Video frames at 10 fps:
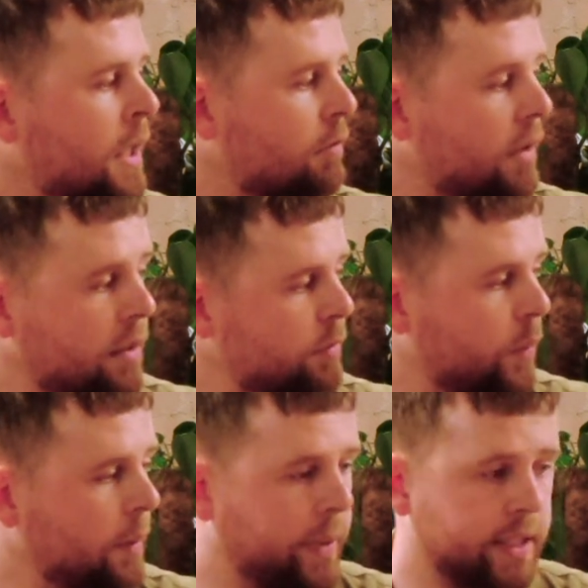relevant
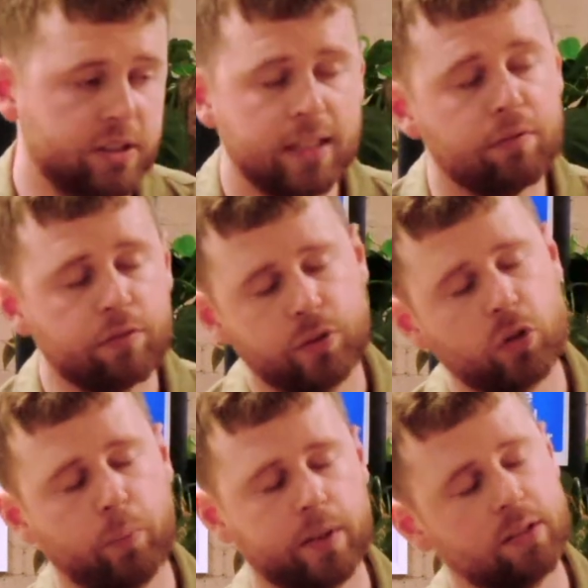web pages, even for
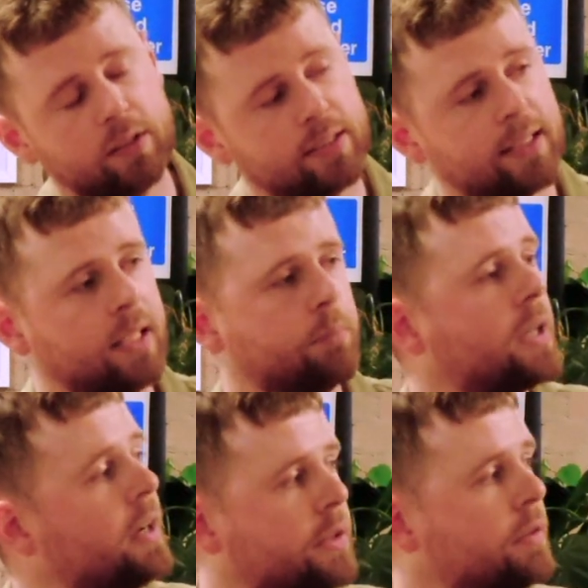topics that seem
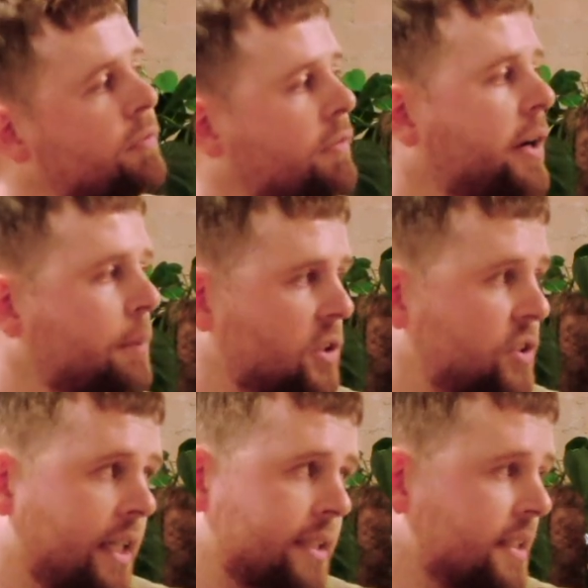kind of very much
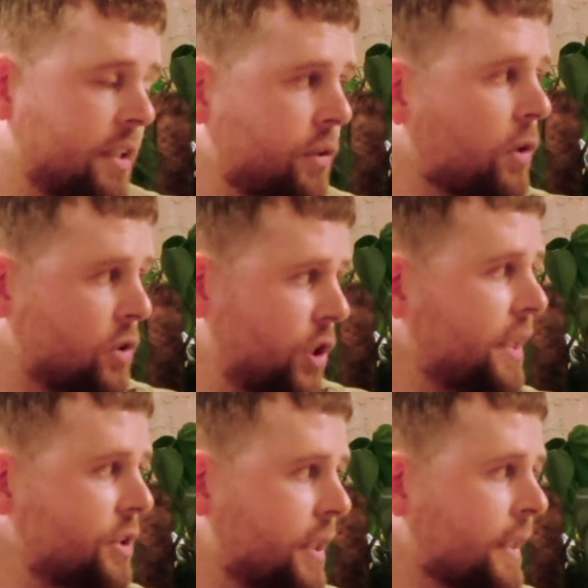static and not
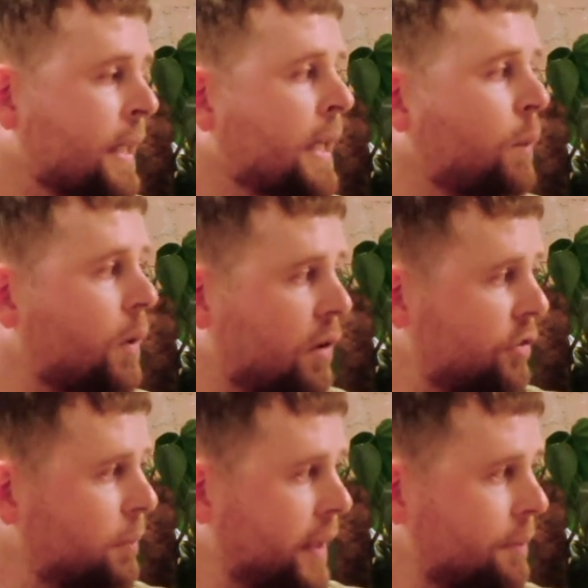changing, will
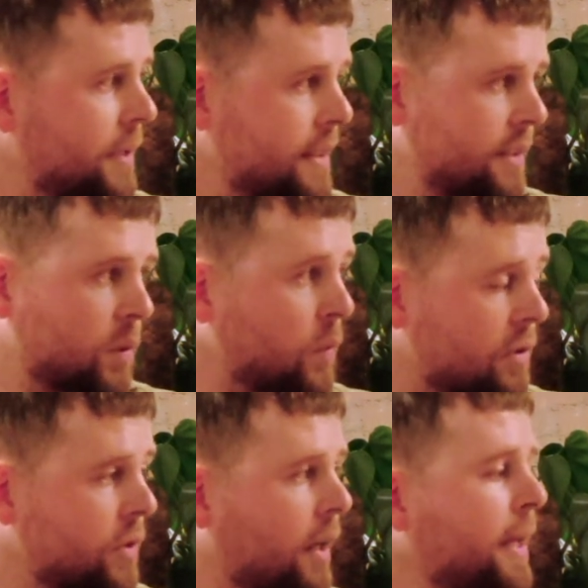often be updated all the
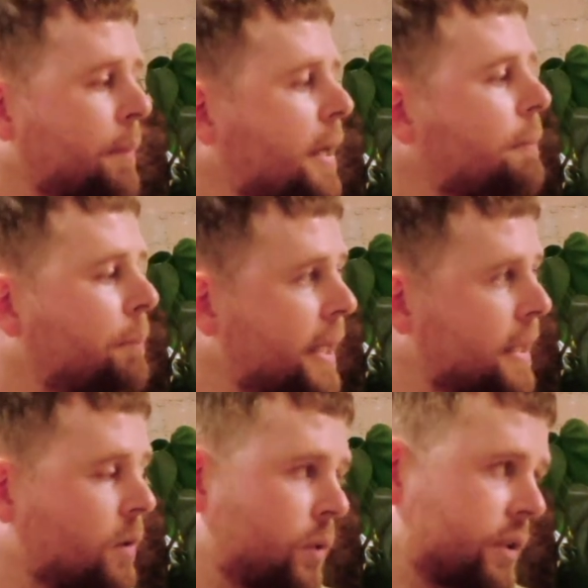time, and big
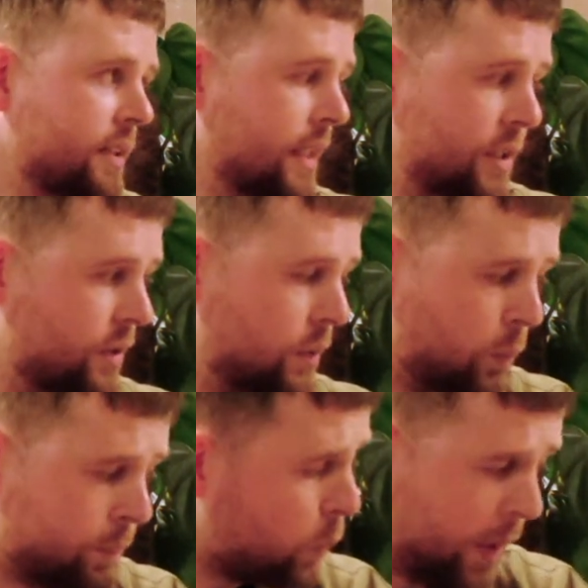organizations and
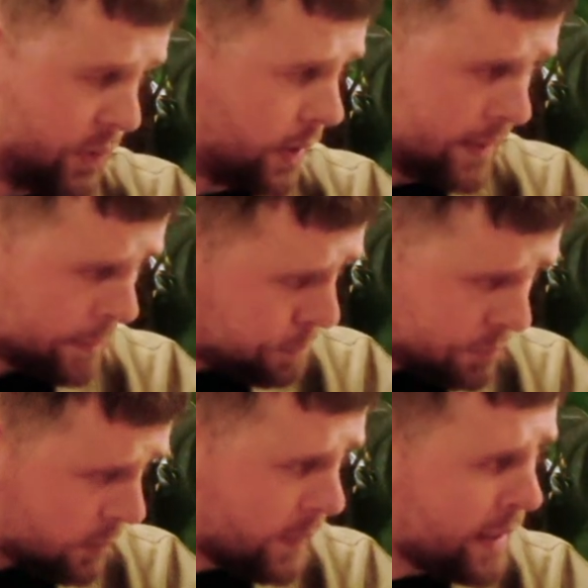websites
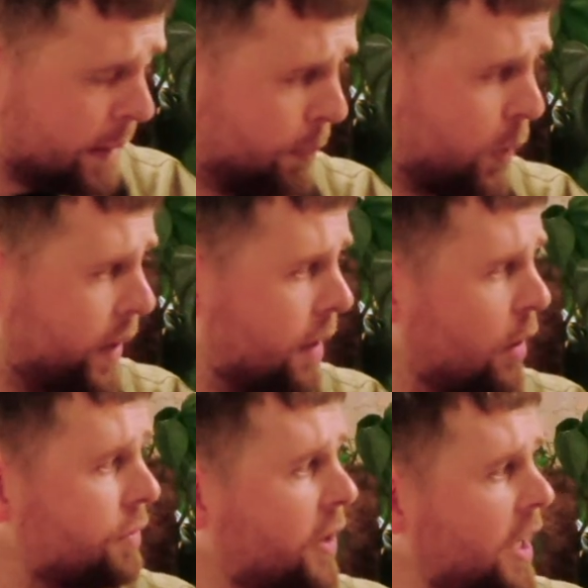employ a lot
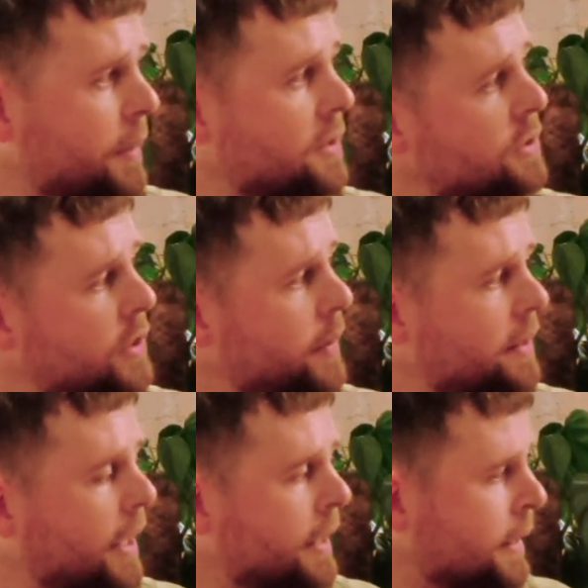of time into doing
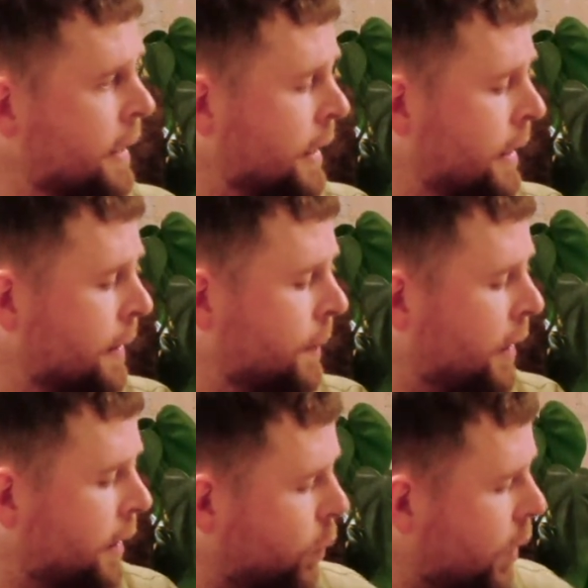that.
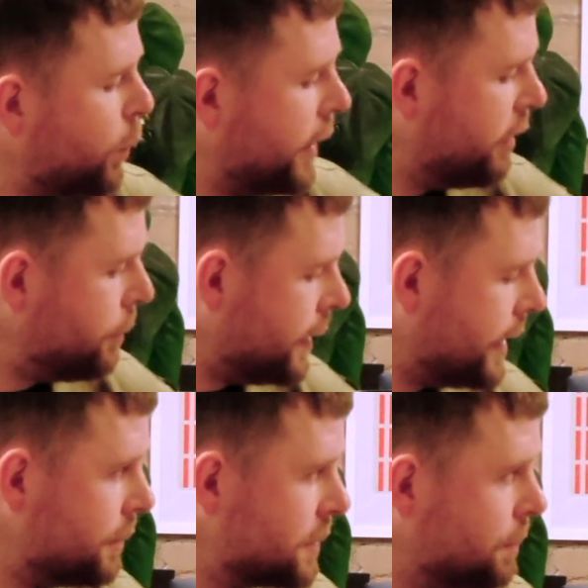One way of
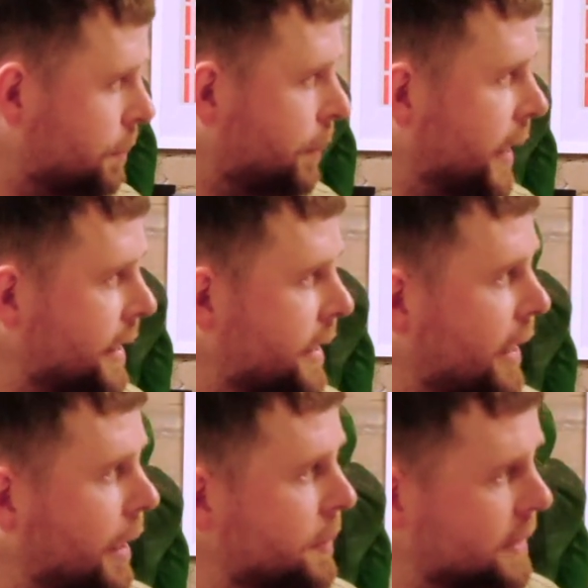perhaps making
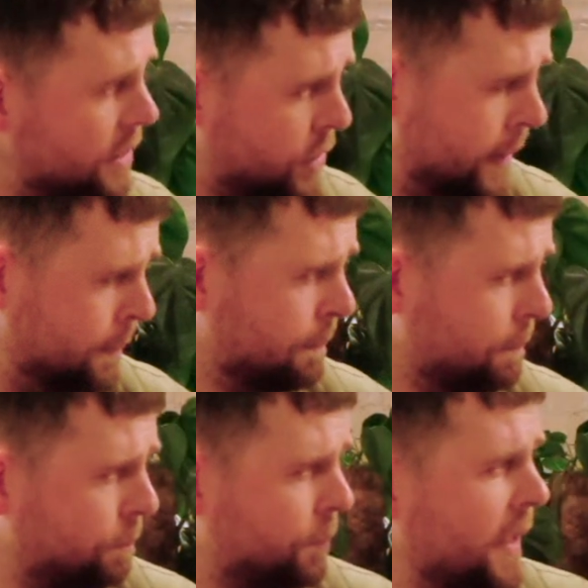that potentially
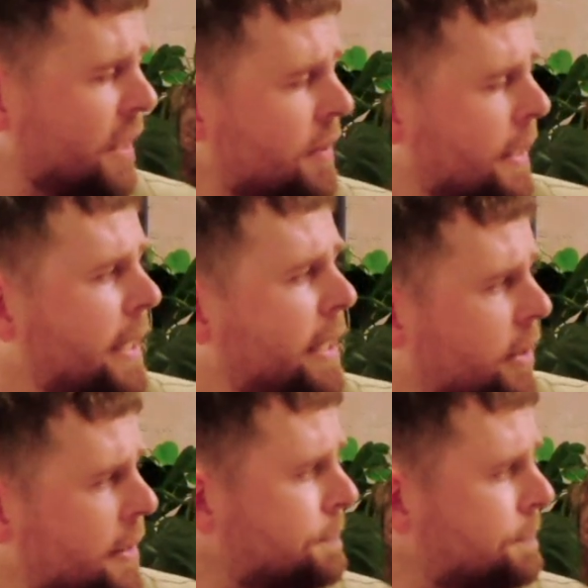even clearer